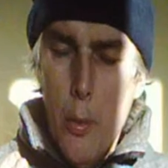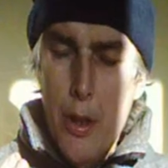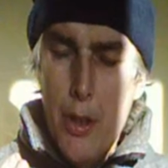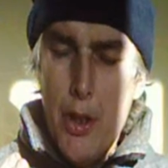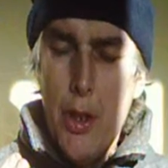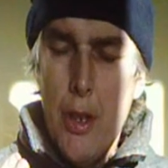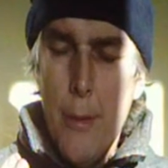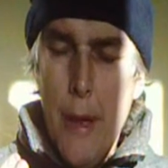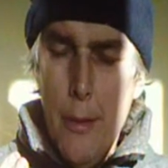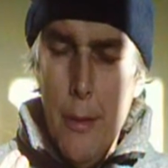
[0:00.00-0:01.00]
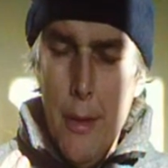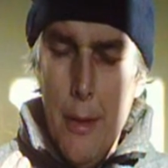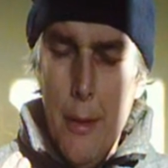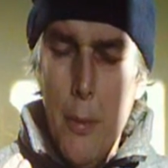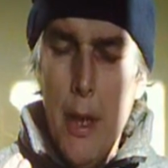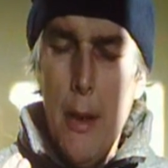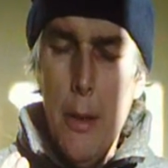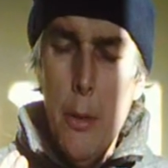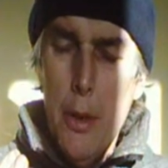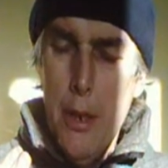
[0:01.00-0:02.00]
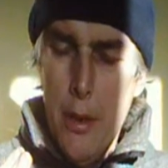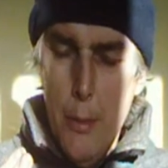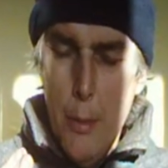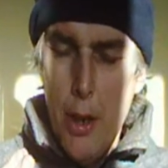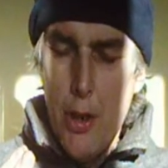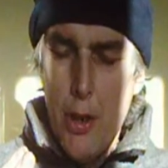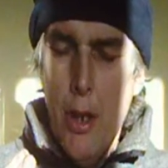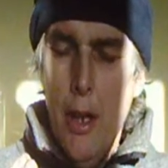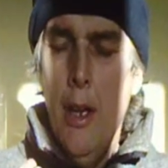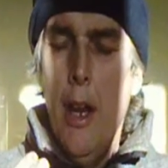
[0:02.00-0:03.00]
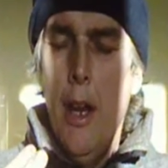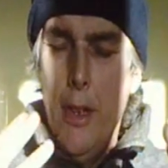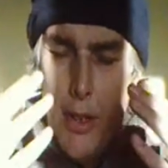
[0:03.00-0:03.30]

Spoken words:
once, just about, without yawning too much, and then